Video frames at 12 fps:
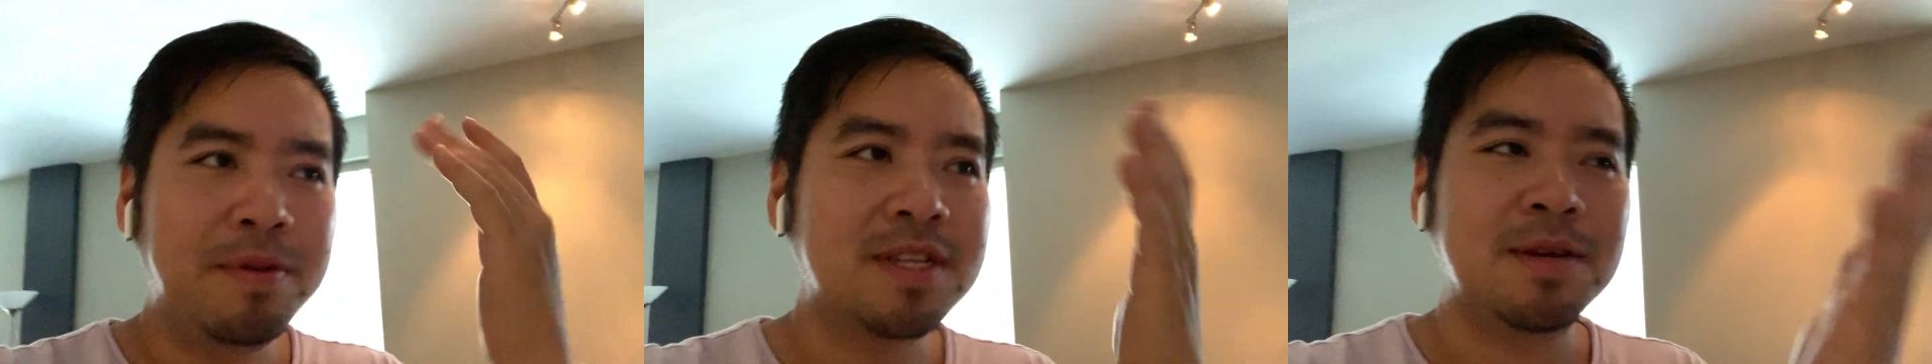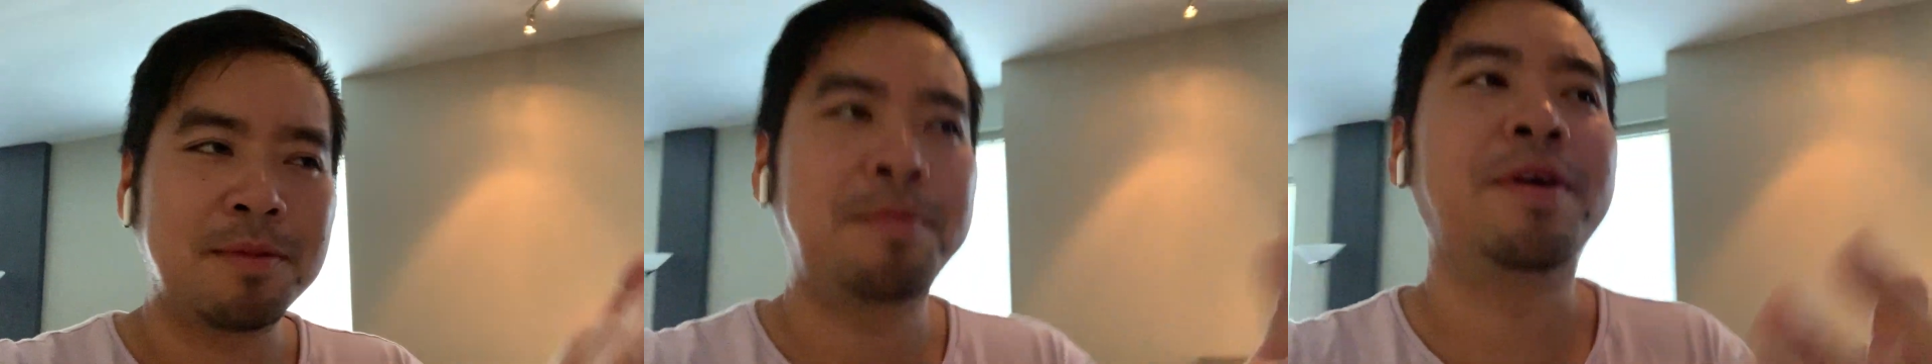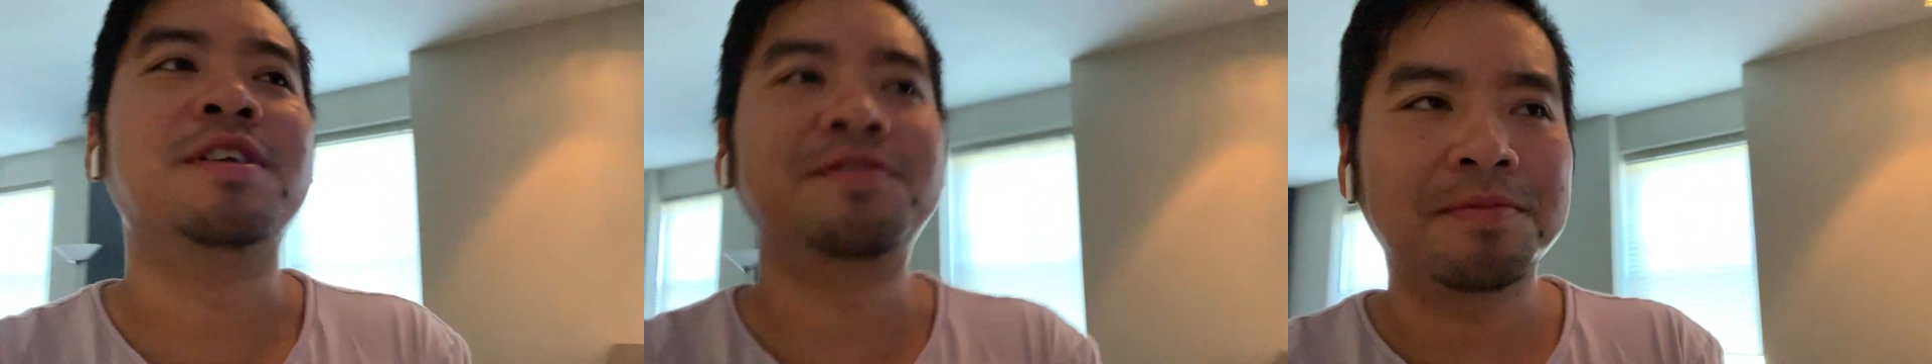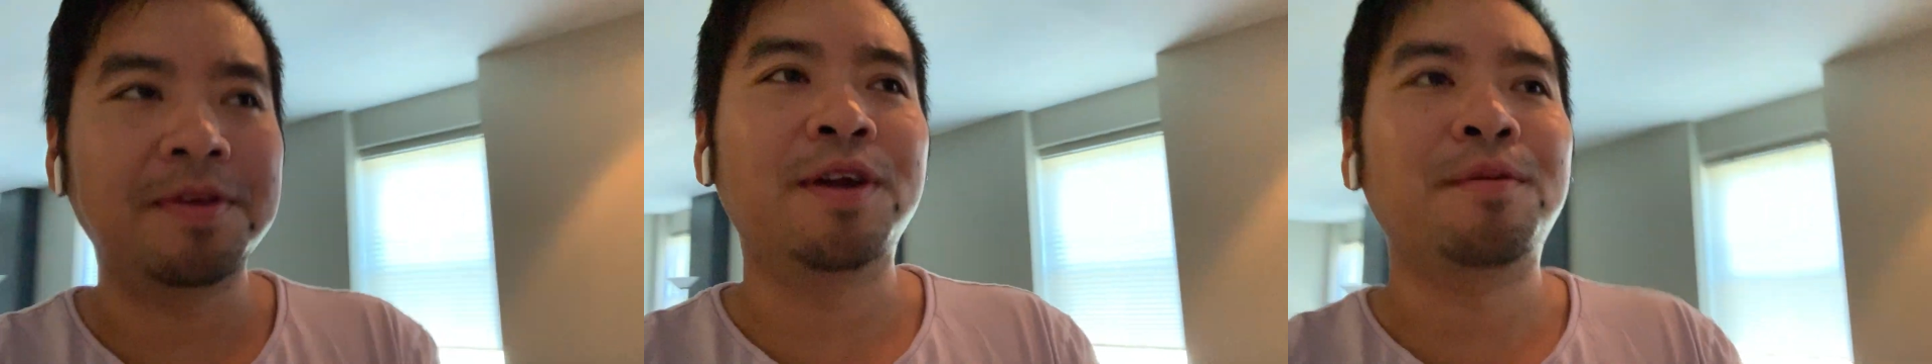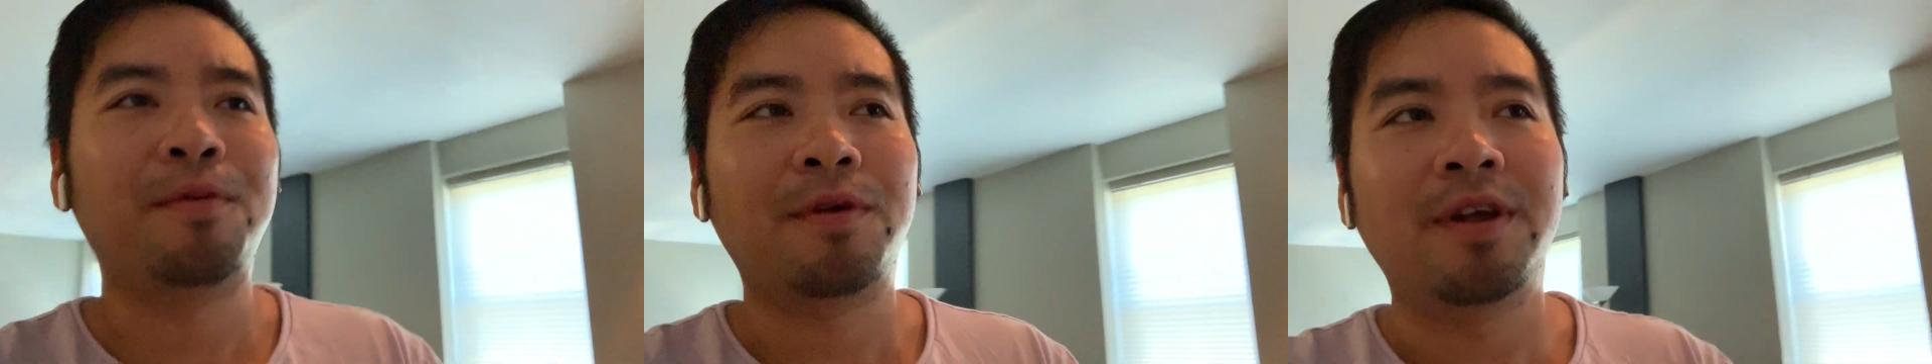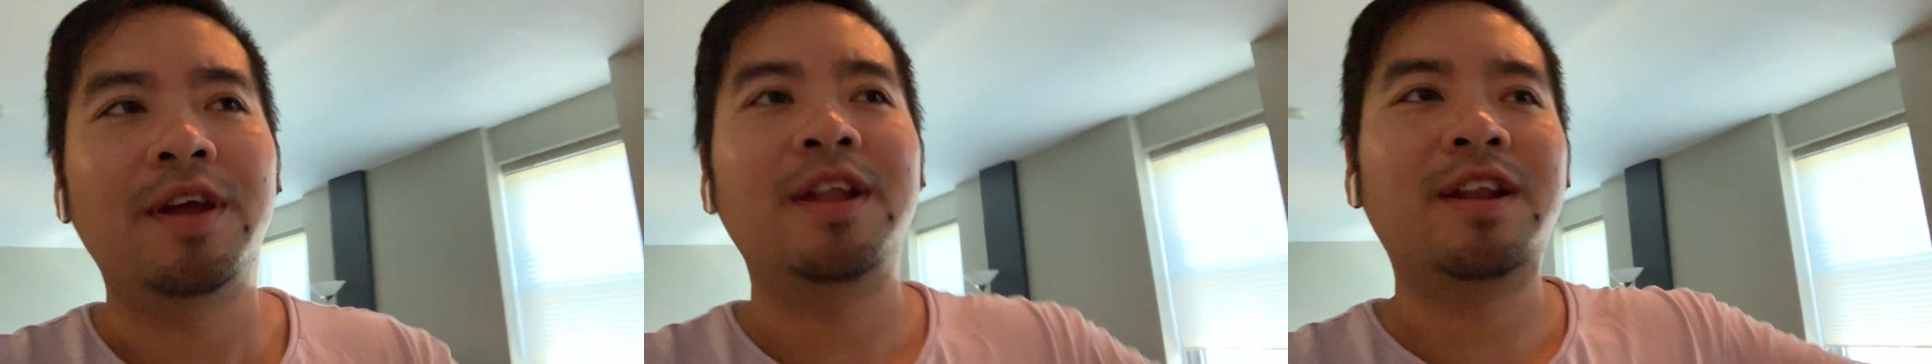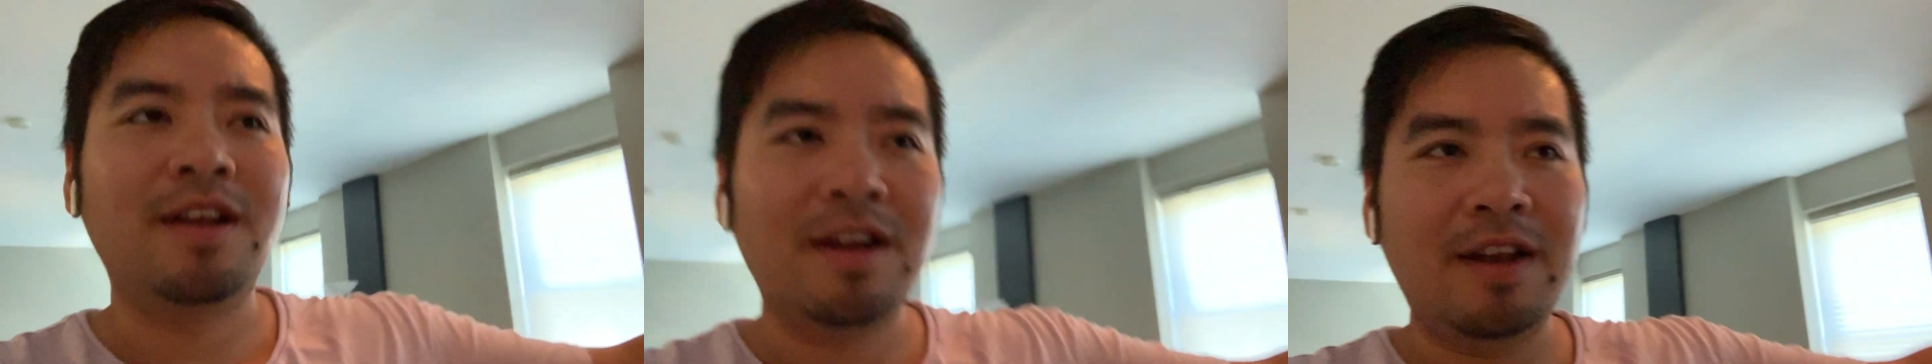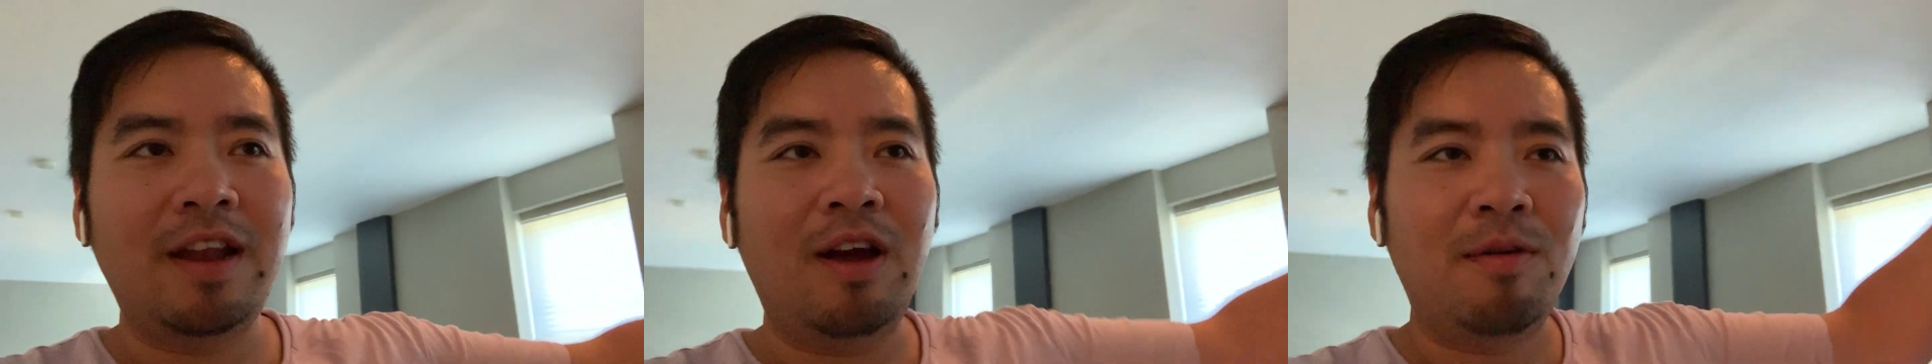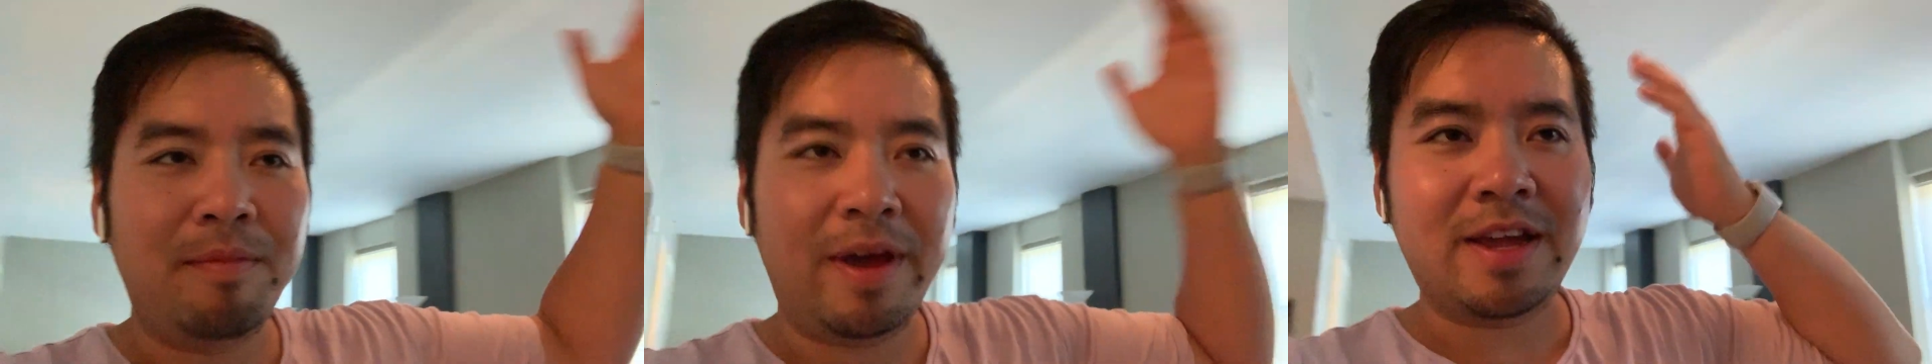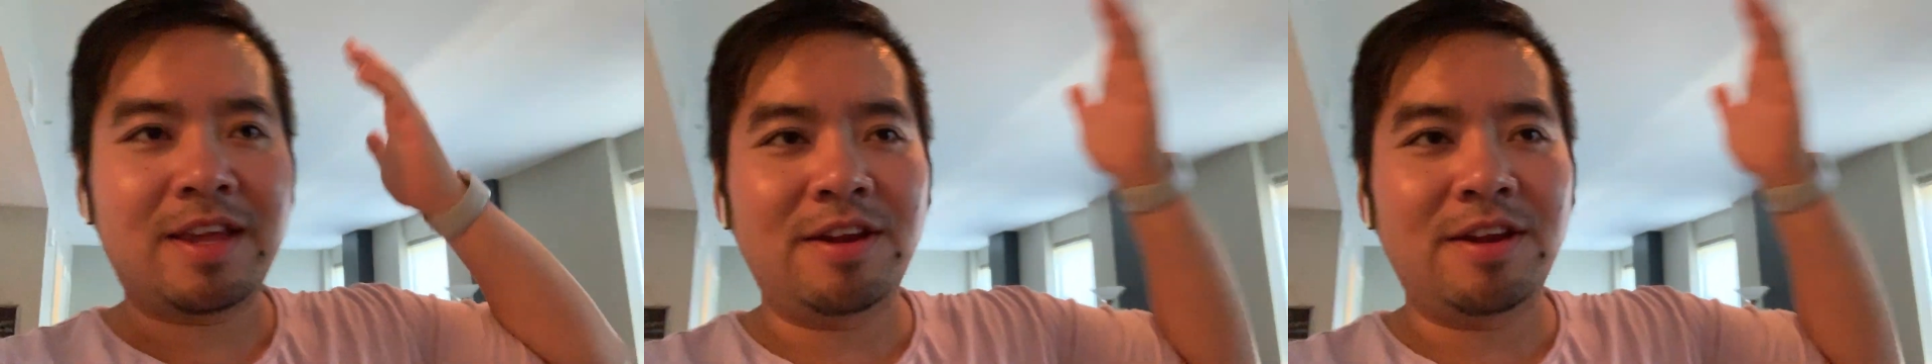picked up my parents from the airport and now I'm back